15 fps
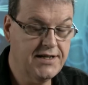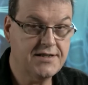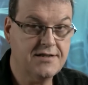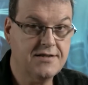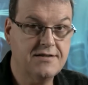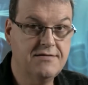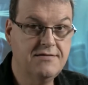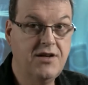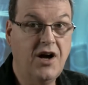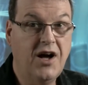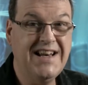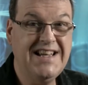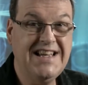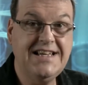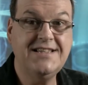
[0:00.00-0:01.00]
it's
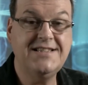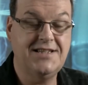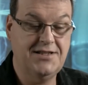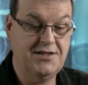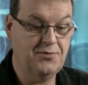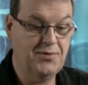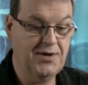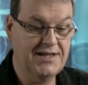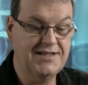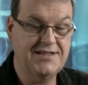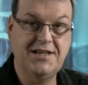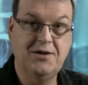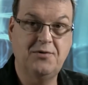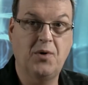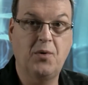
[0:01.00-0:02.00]
not easy to really
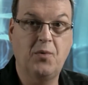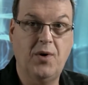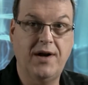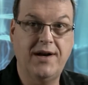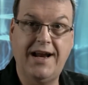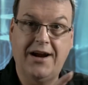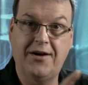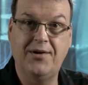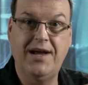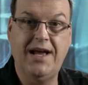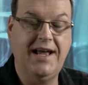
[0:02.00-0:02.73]
see where one area